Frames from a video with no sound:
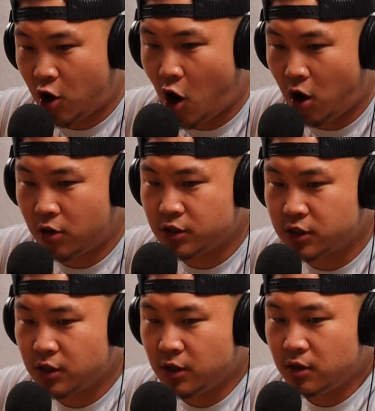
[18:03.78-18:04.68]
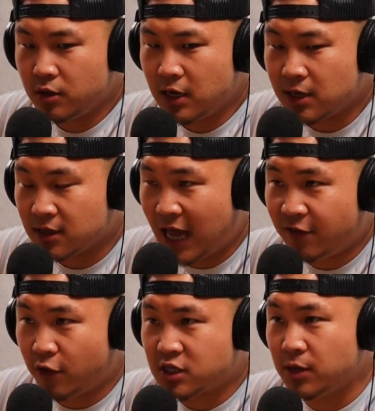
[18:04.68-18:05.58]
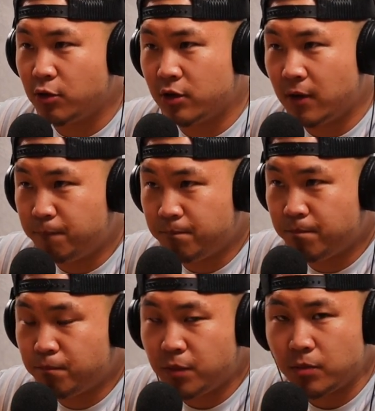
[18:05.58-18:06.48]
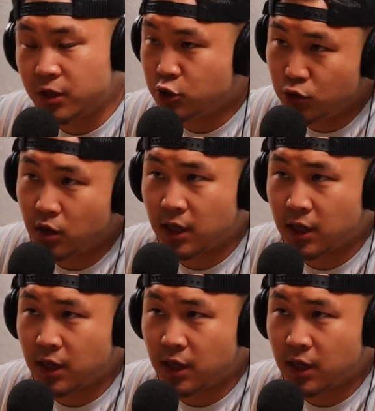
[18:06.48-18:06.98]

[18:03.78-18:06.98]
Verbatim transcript: cards in life are similar to people that you look